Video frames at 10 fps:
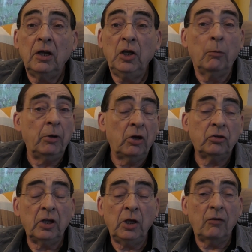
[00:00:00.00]
you know,
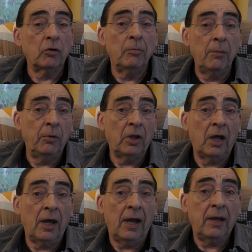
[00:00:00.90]
because you have to remember
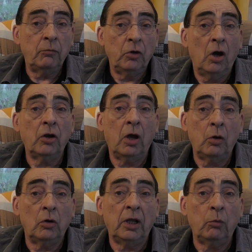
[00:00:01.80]
that I am not
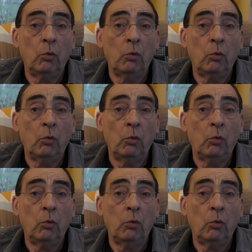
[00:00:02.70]
only